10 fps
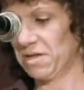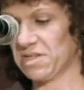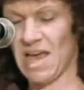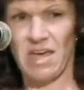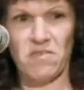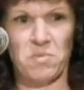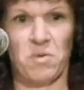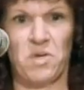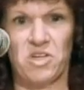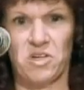does that give us
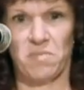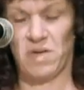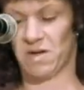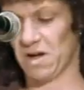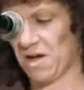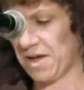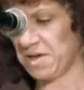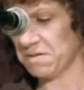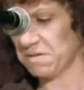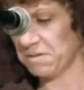permission to be
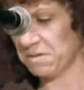unkind?